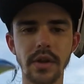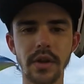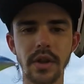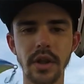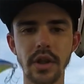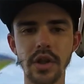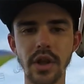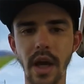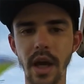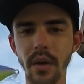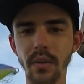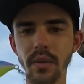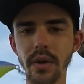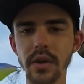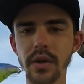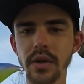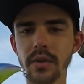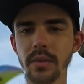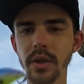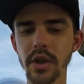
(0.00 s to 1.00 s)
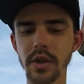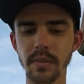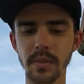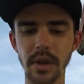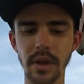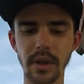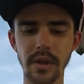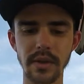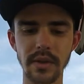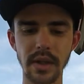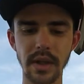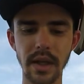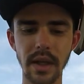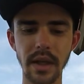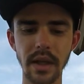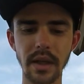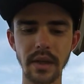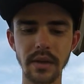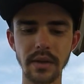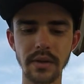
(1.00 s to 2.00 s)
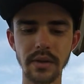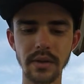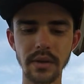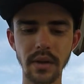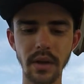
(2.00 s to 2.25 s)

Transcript: the shad one too much because it is